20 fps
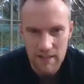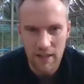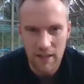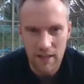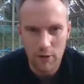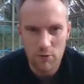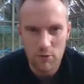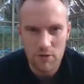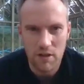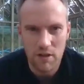And
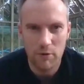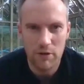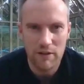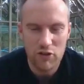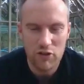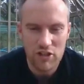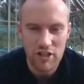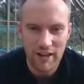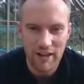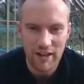also I want to give a
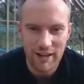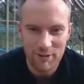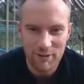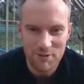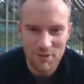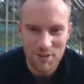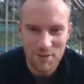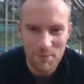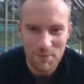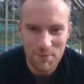shout out
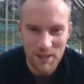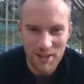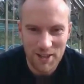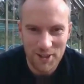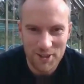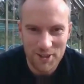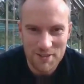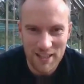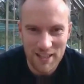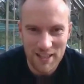to the Pig
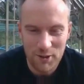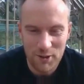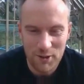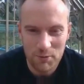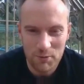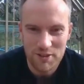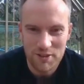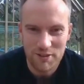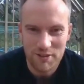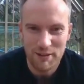Hotel,
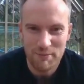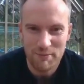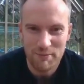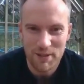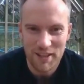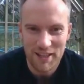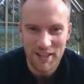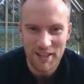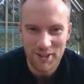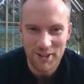which have lent me
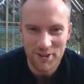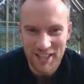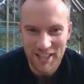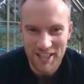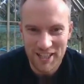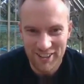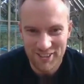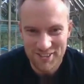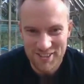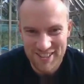their
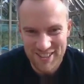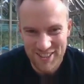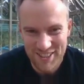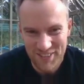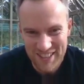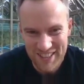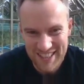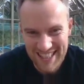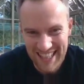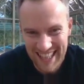greenhouse to
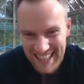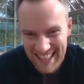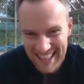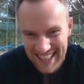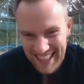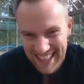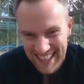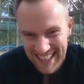present